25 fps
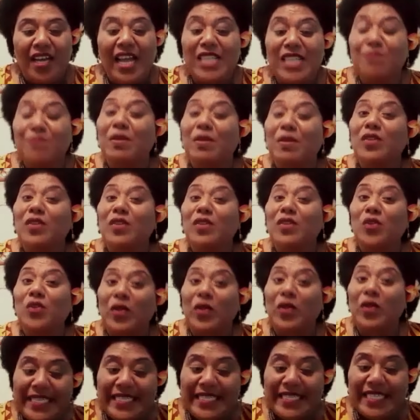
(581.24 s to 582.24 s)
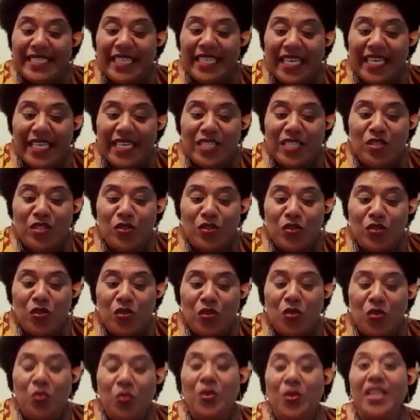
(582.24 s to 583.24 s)
but not least is to do
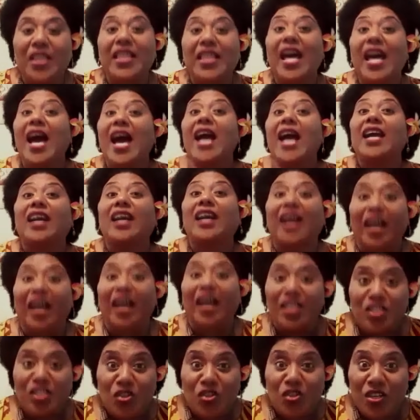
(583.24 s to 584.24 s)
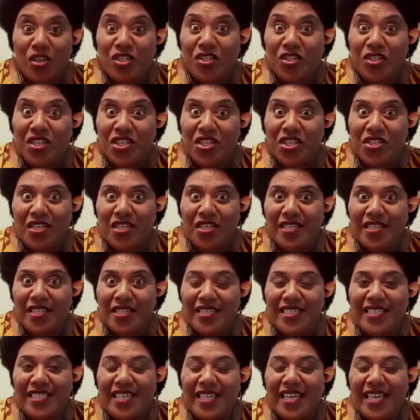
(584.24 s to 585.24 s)
with cultural
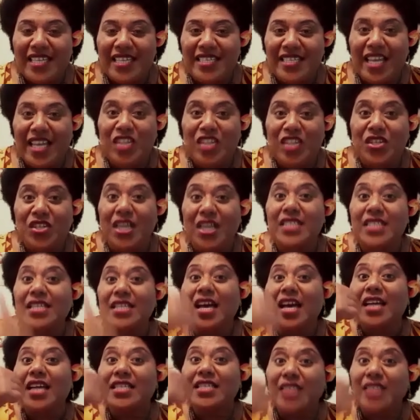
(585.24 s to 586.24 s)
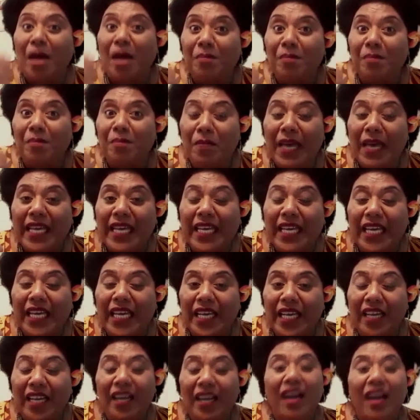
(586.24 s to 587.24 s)
traditions, such as tapa making,
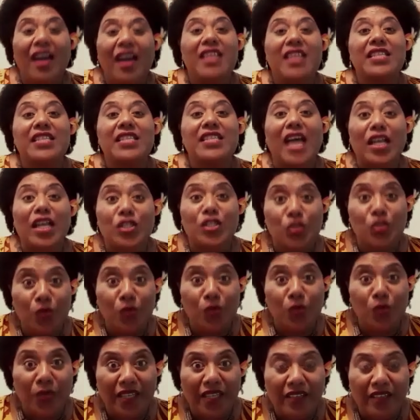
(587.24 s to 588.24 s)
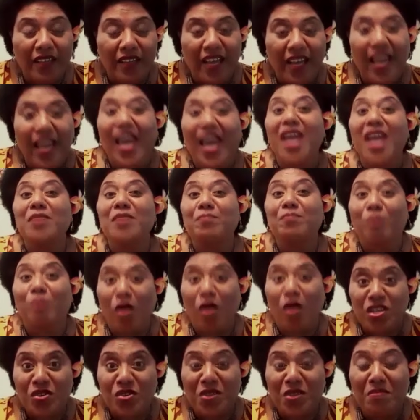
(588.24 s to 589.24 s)
tattooing, and
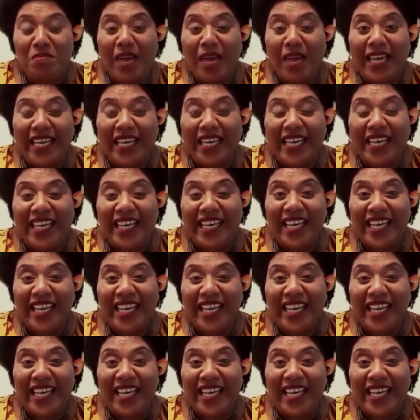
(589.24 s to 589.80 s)
pottery making.